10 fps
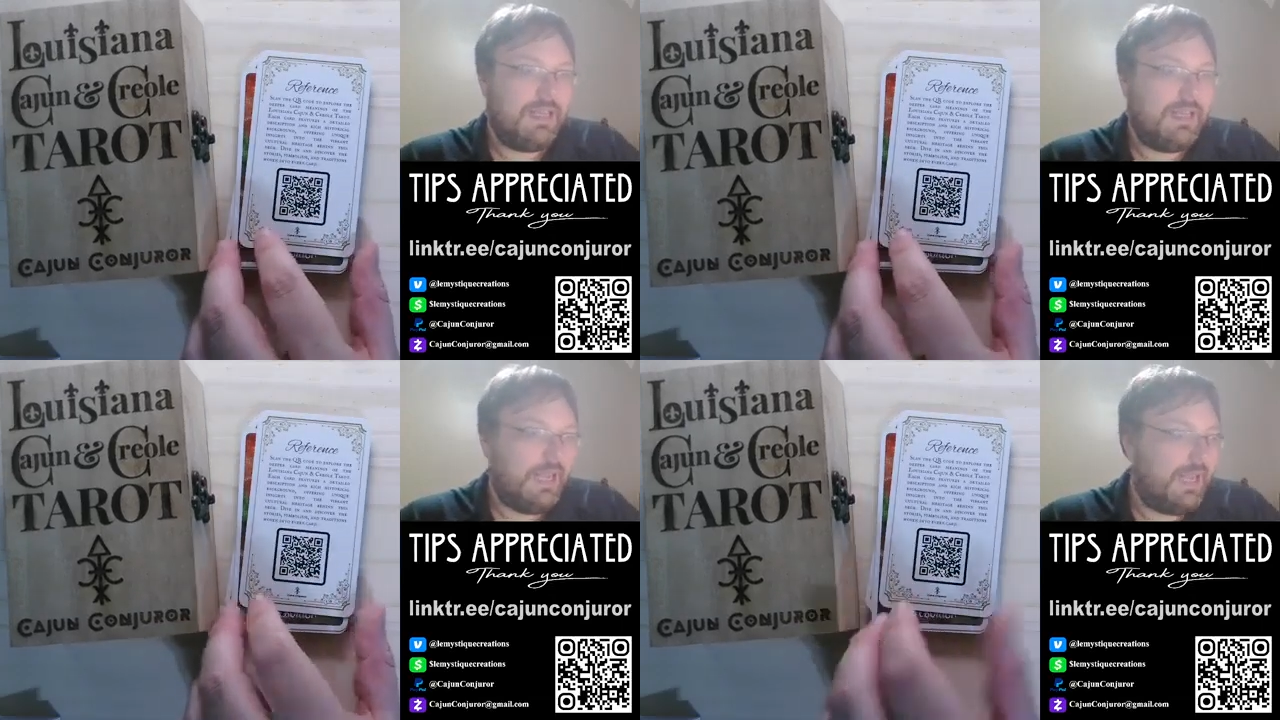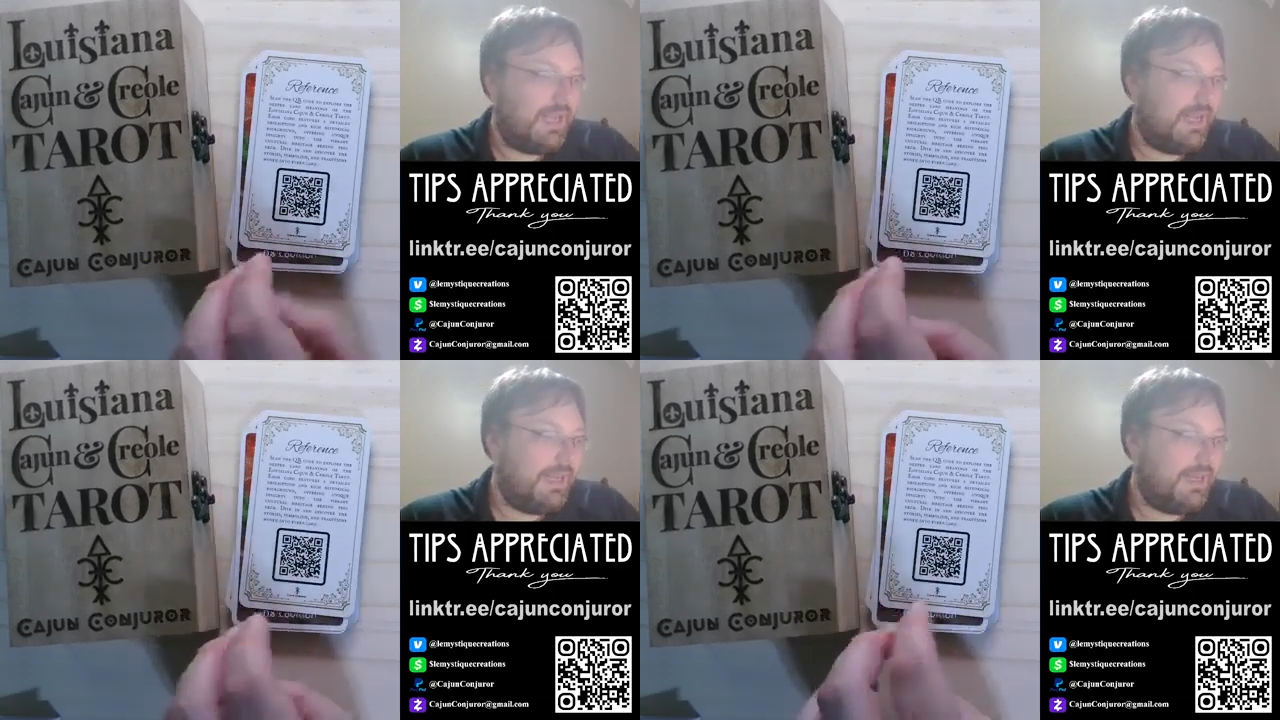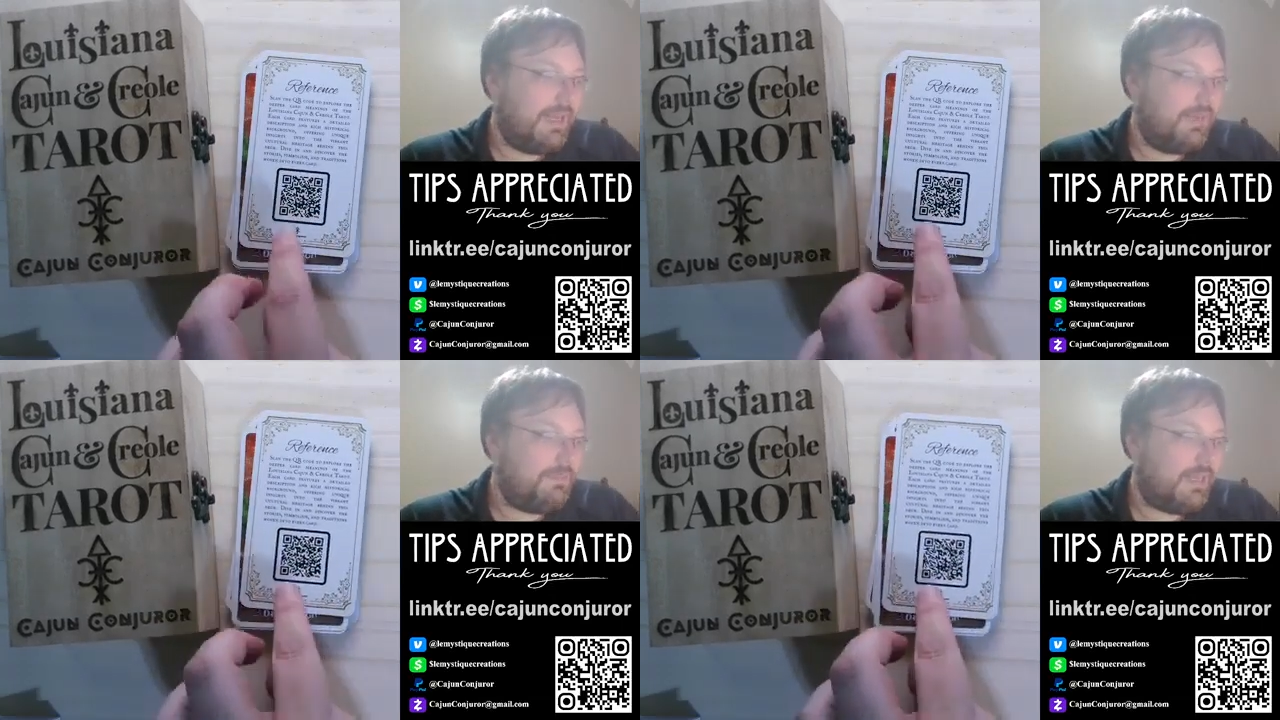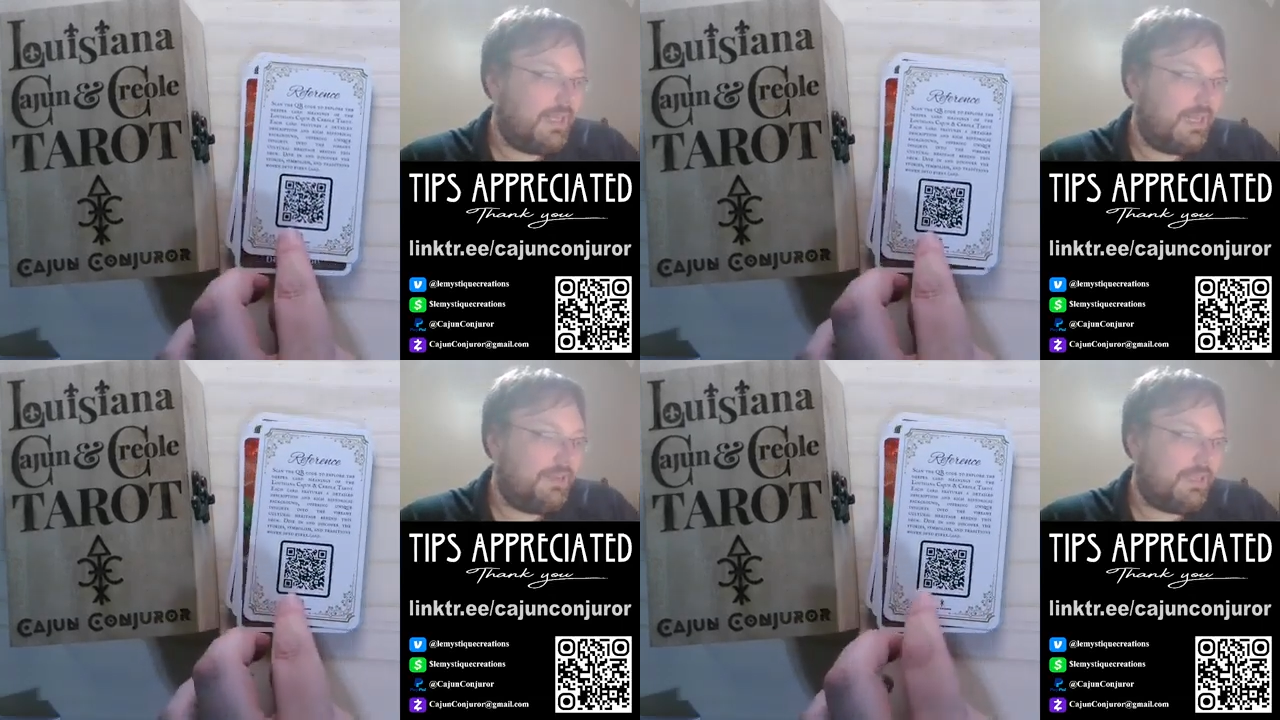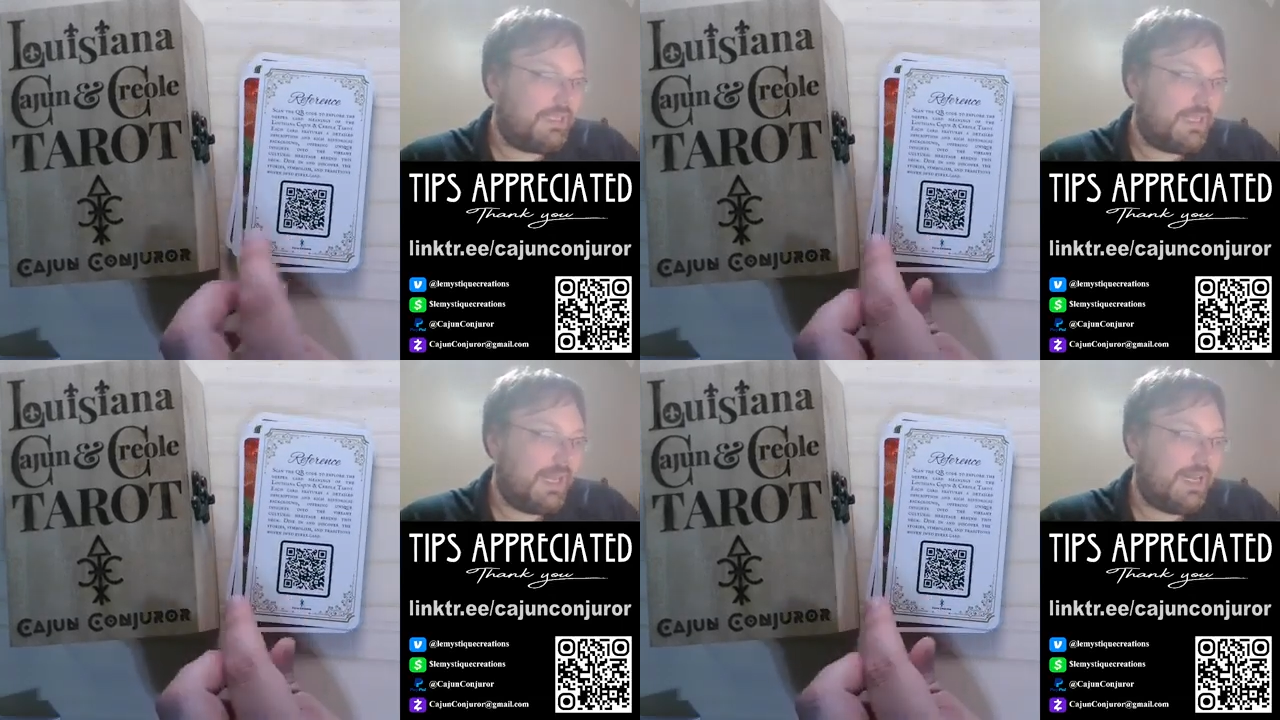And again, you can
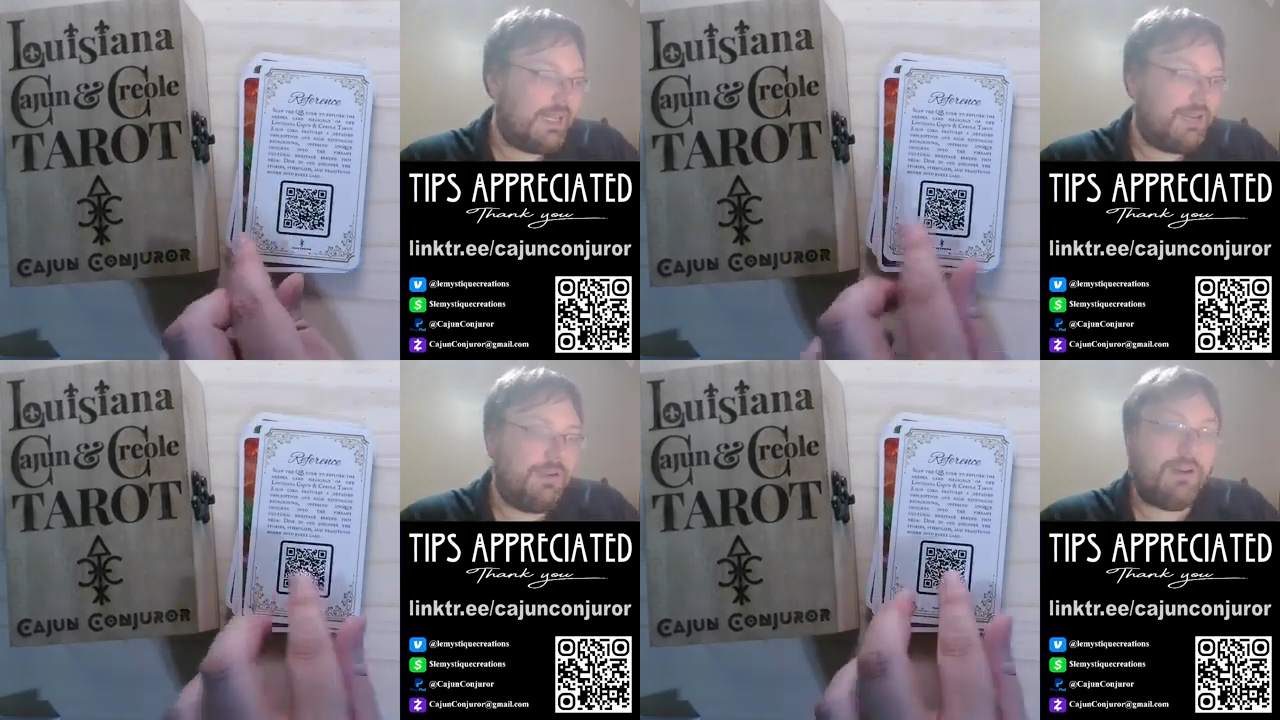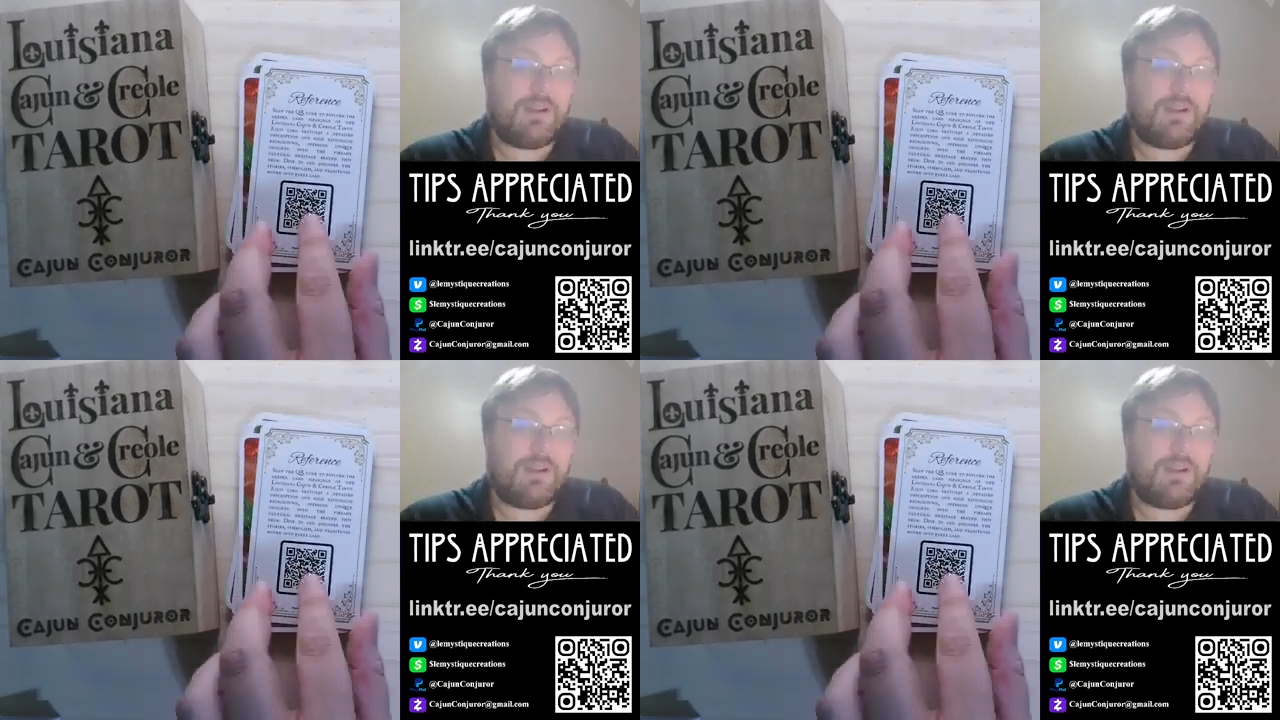scan that QR